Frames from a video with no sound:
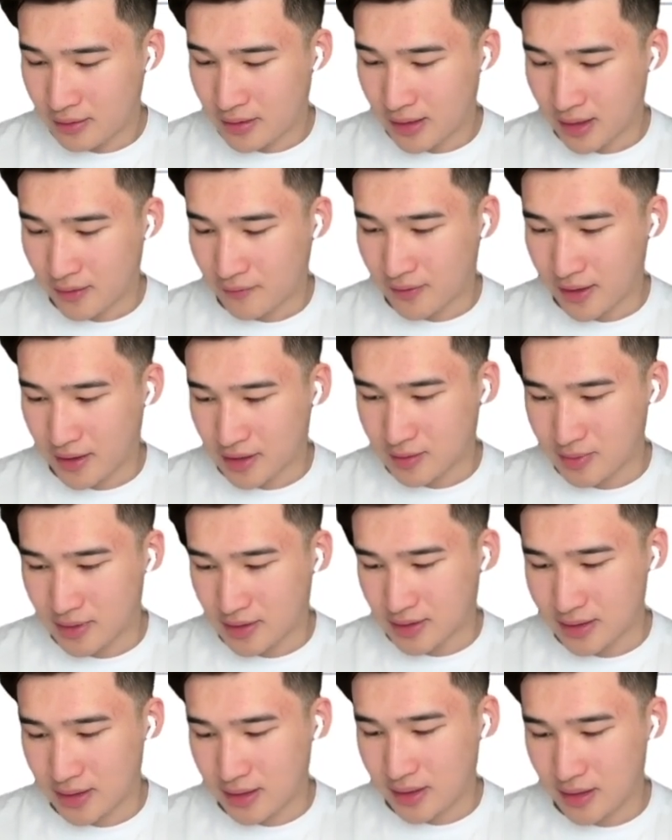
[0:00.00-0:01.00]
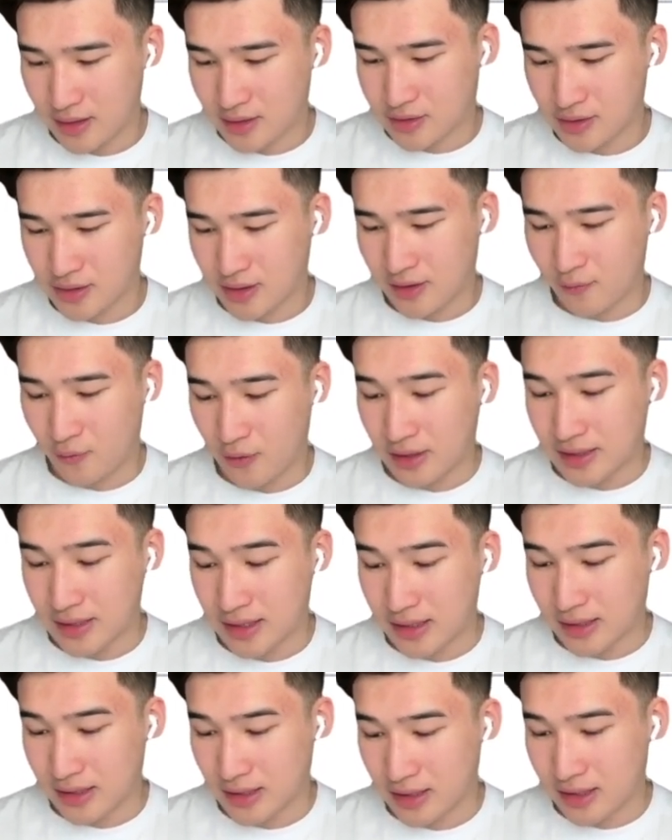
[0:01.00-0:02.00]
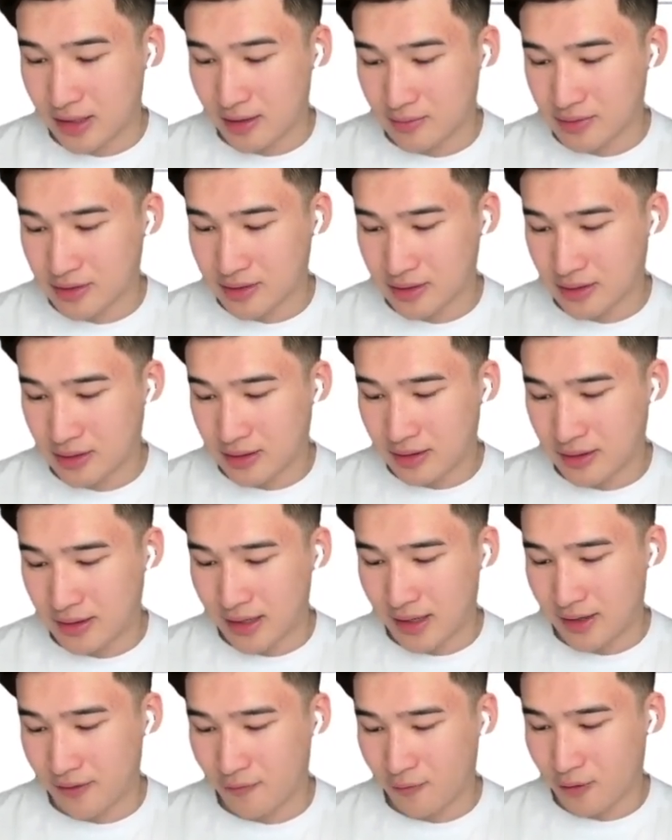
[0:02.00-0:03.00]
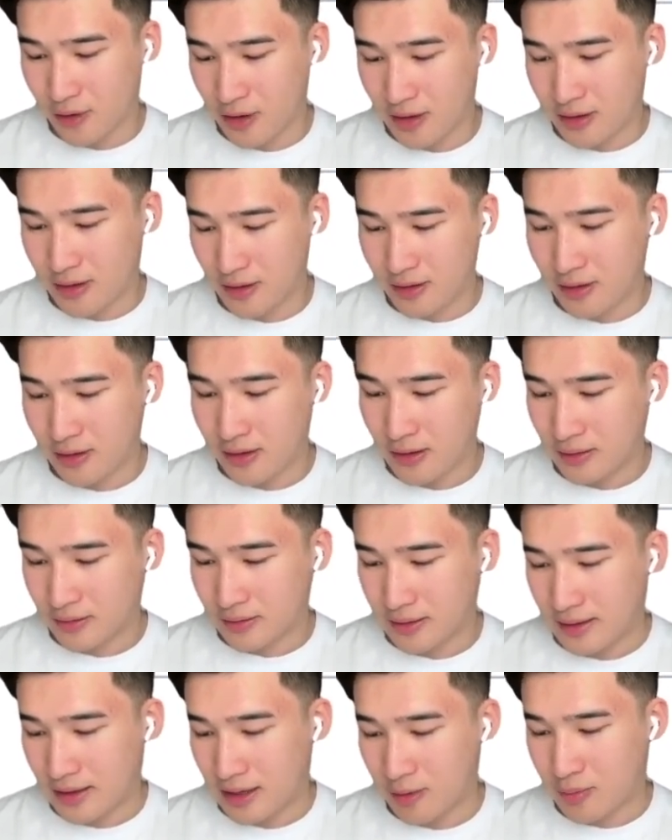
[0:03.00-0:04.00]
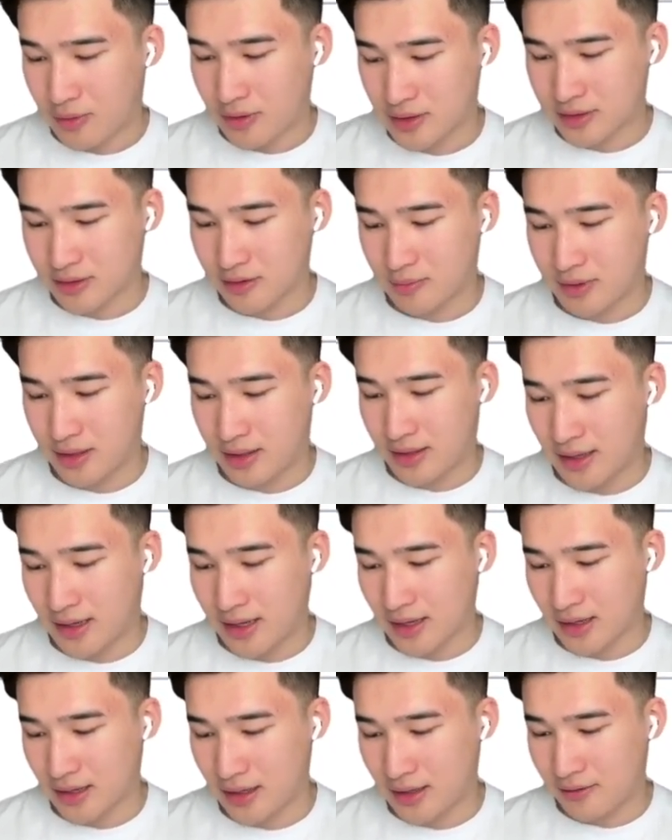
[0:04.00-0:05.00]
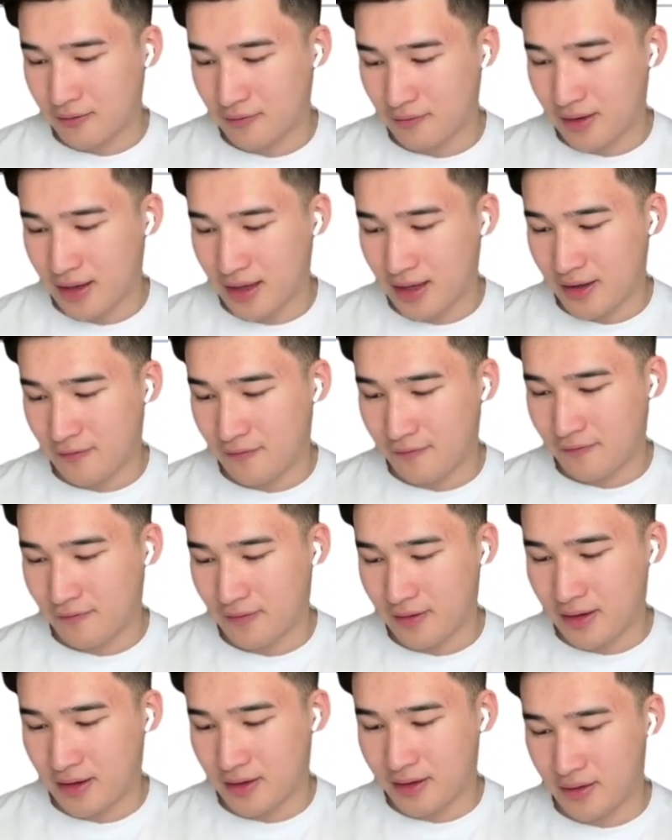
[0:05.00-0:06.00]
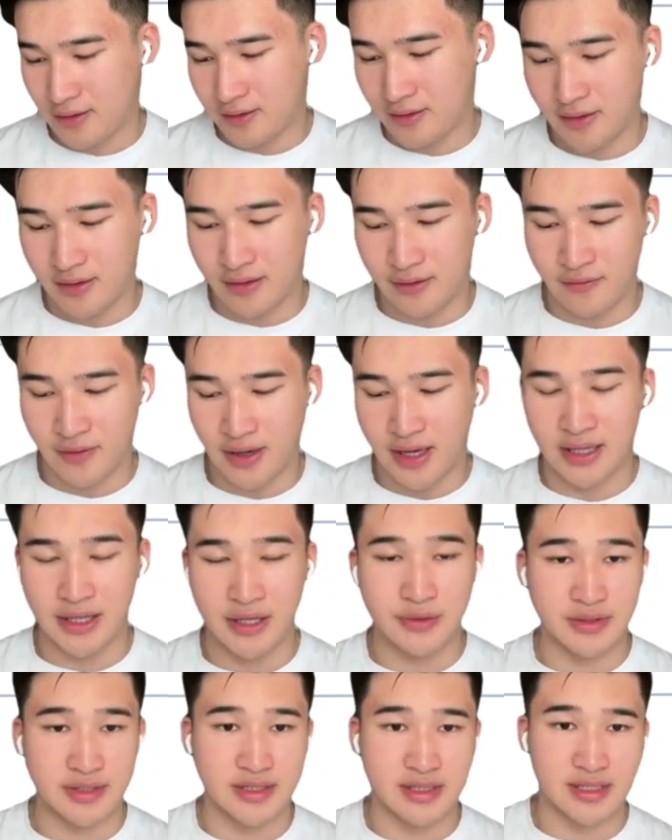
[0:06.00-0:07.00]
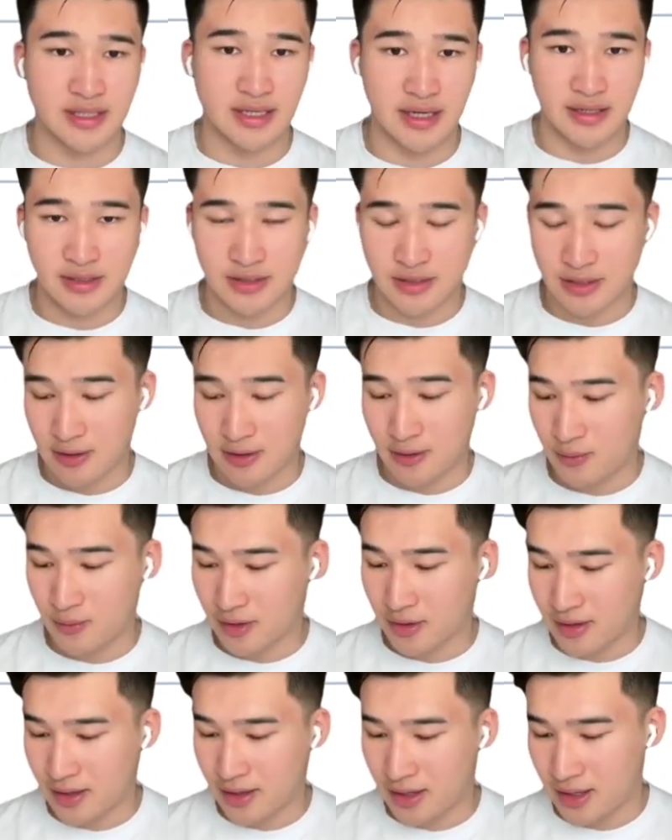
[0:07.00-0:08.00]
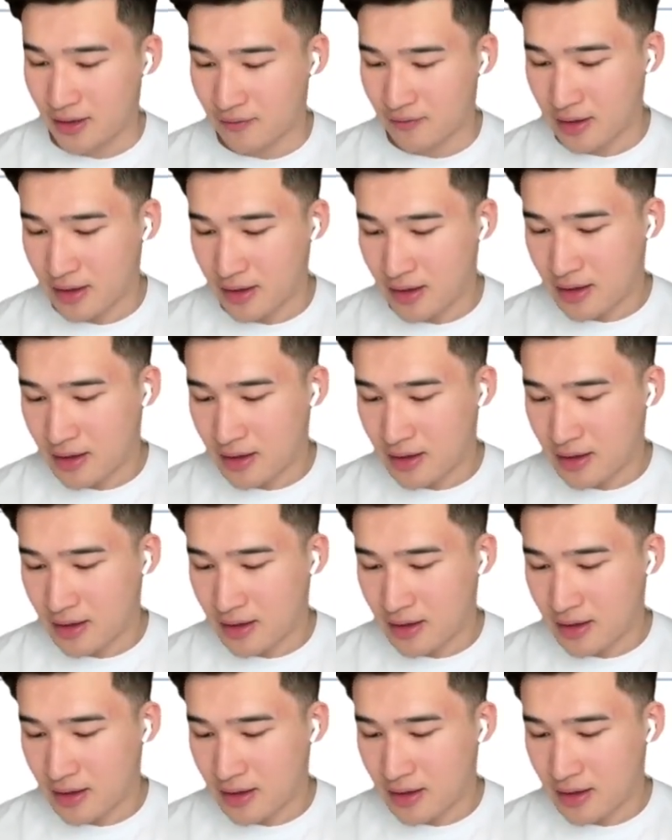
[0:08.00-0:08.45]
negative x plus h, if we times negative 1, the output is going to be negative f, and then the values inside. So we're going to have